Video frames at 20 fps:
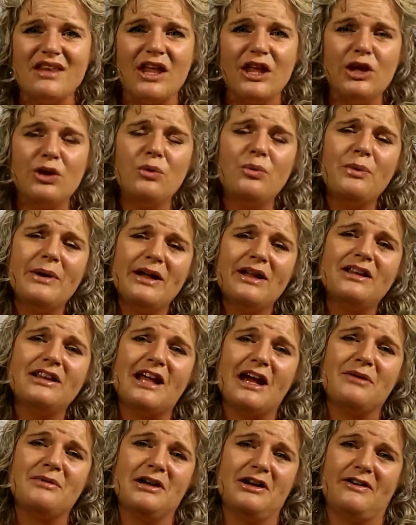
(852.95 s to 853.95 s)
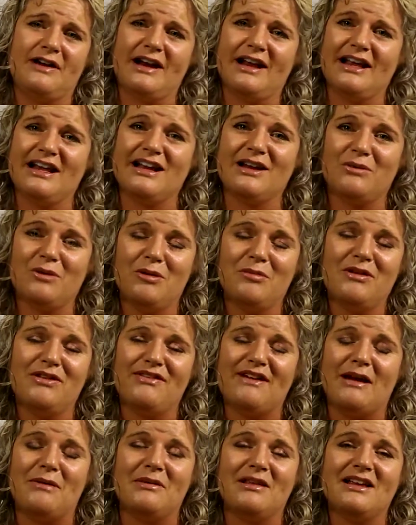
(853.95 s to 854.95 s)
You will not regret it, and it will be
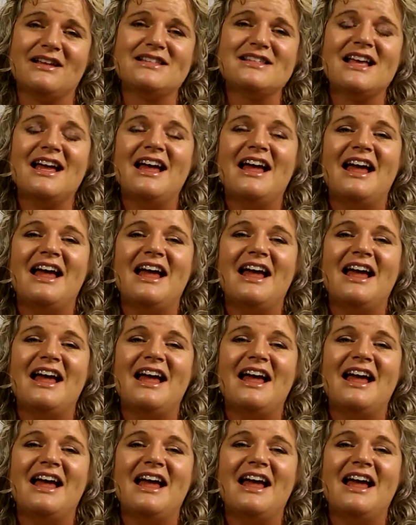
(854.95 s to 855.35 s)
fabulous.